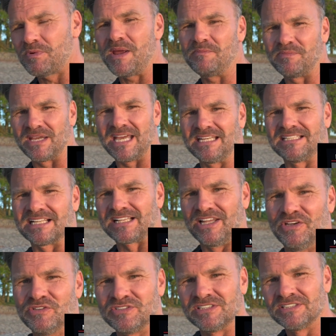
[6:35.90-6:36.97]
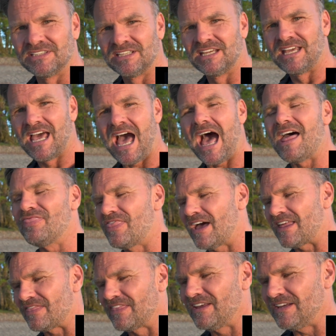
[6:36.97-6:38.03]
went behind a cloud and
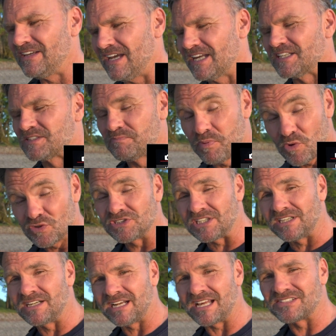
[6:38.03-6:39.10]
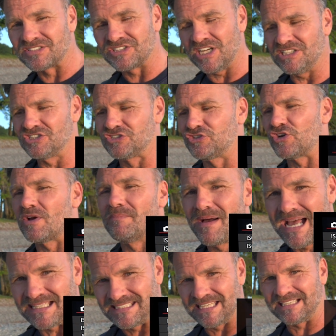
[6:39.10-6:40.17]
that the exposure has changed
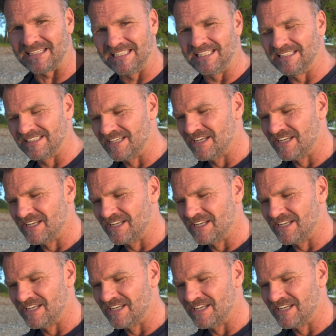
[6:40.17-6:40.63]
dramatically.